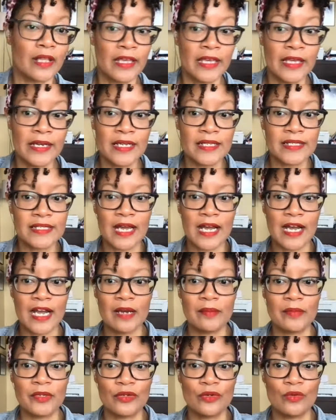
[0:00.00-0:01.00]

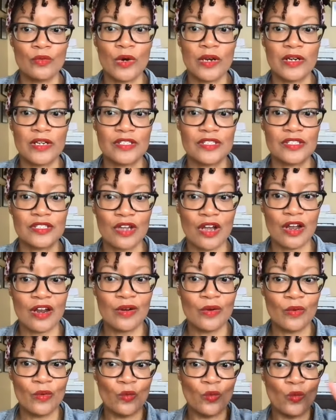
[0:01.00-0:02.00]
anytime you want to
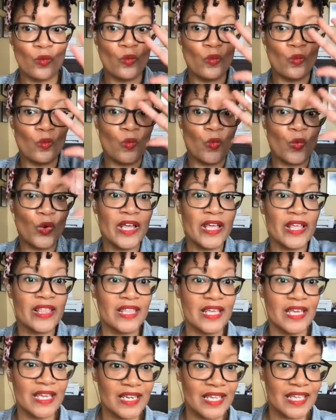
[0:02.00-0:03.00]
start with
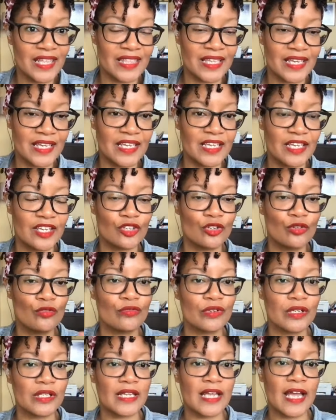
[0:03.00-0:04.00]
anything, you
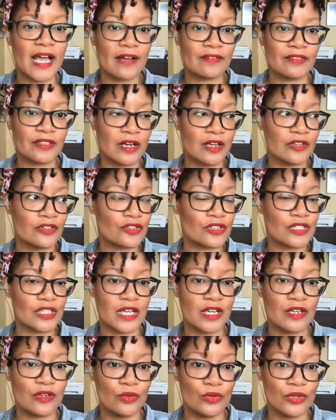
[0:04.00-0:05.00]
really have to
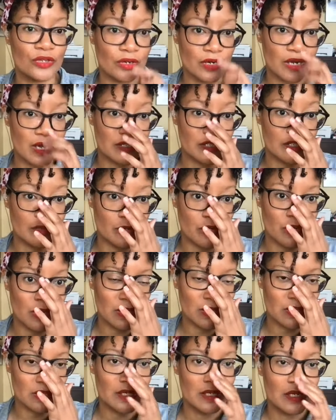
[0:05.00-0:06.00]
understand who your customer
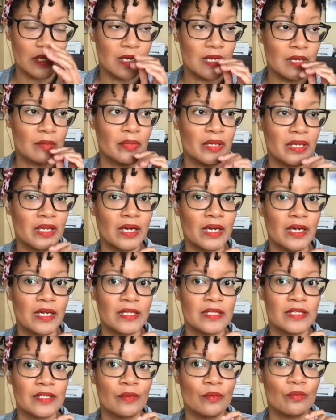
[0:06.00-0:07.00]
is,
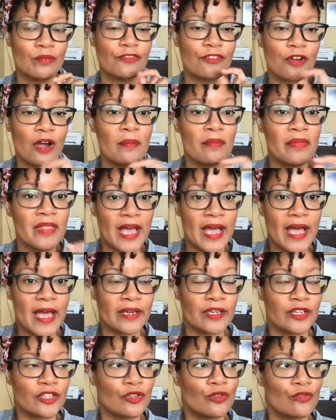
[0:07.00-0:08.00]
because from
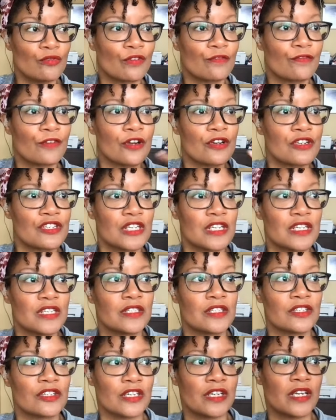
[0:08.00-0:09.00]
that, you reverse
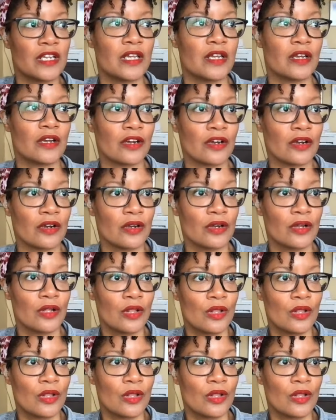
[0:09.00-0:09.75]
engineer